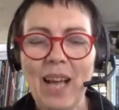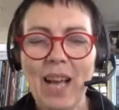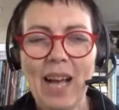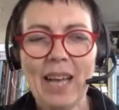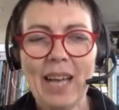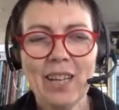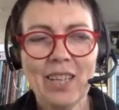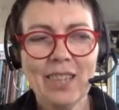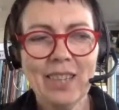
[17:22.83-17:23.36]

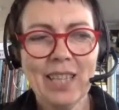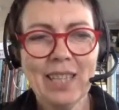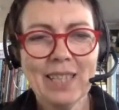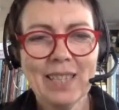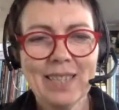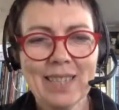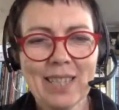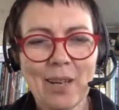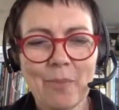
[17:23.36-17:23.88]
I think
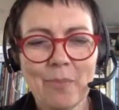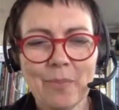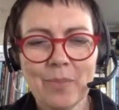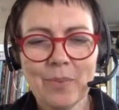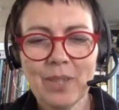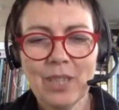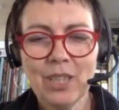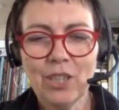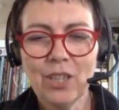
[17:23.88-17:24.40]
some
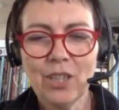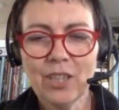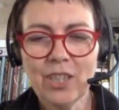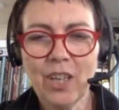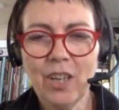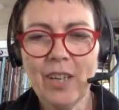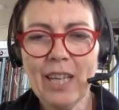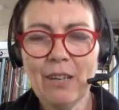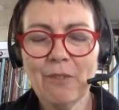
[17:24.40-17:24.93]

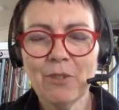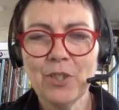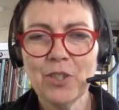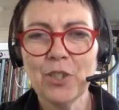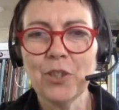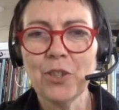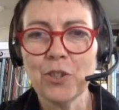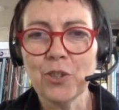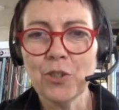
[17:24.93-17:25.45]
coherence
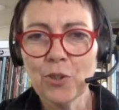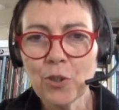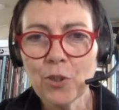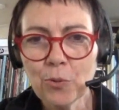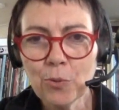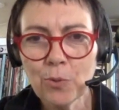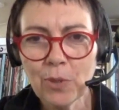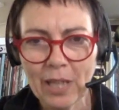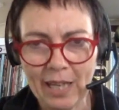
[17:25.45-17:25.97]
at the
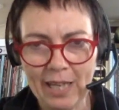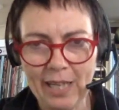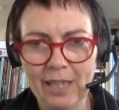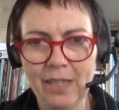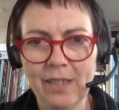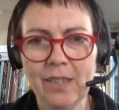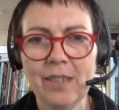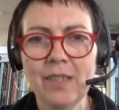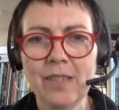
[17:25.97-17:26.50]
school
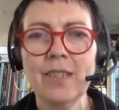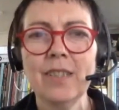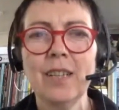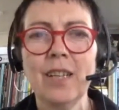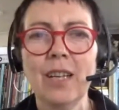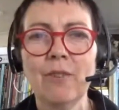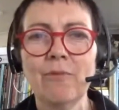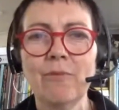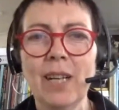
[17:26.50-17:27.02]
end
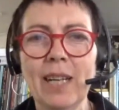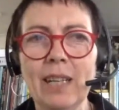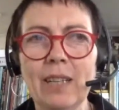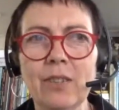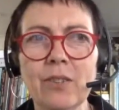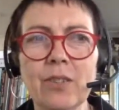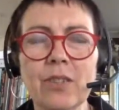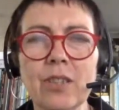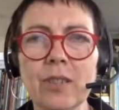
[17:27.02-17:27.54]

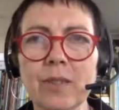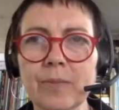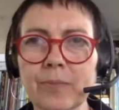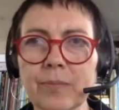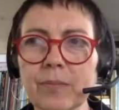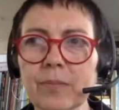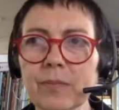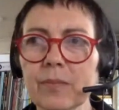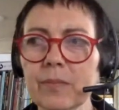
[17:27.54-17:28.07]
around,
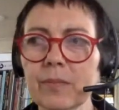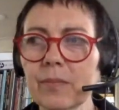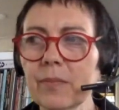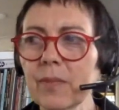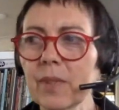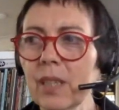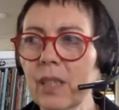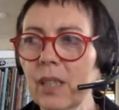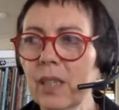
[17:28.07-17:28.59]

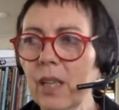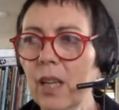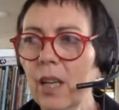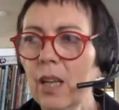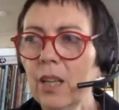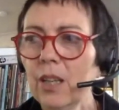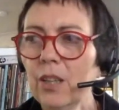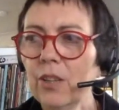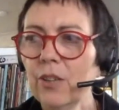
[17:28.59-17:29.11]

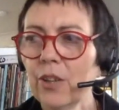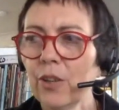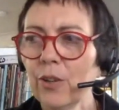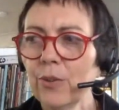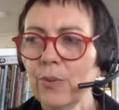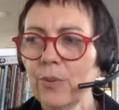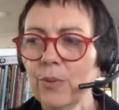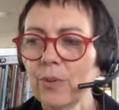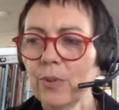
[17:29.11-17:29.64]
you
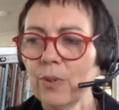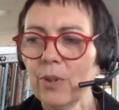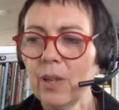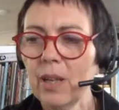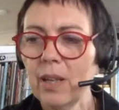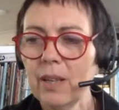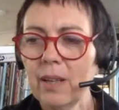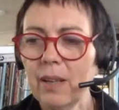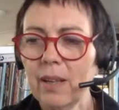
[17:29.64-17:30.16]
know,
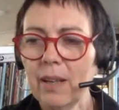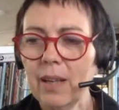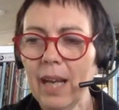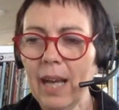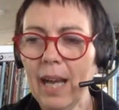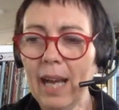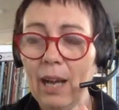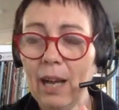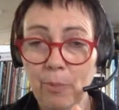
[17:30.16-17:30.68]

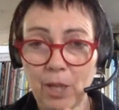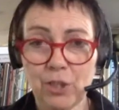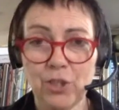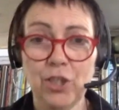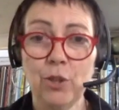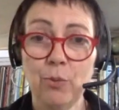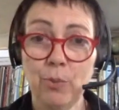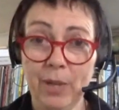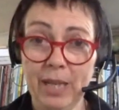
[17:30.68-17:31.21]
how much
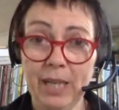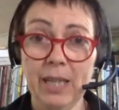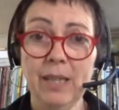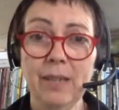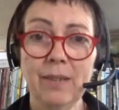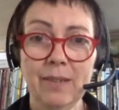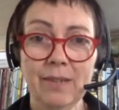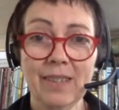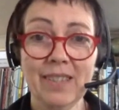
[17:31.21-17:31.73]
are we
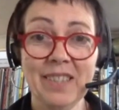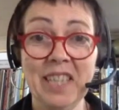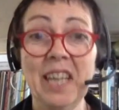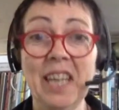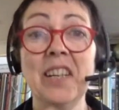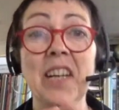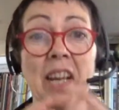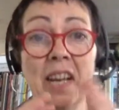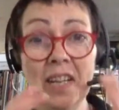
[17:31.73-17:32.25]

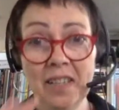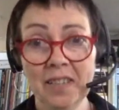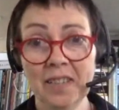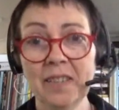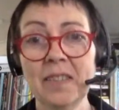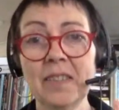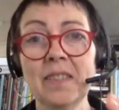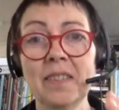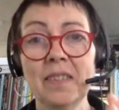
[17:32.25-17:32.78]
sending,
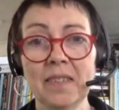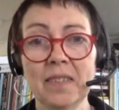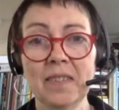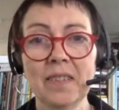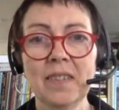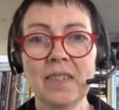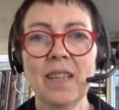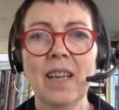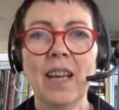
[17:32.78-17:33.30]

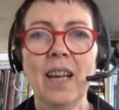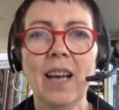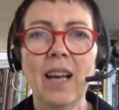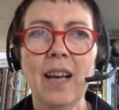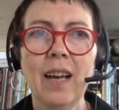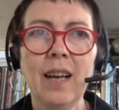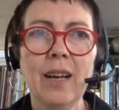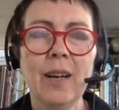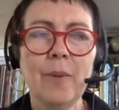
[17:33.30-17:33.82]

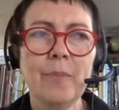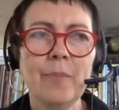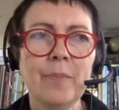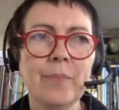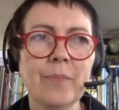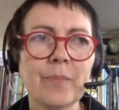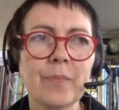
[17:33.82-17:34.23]
and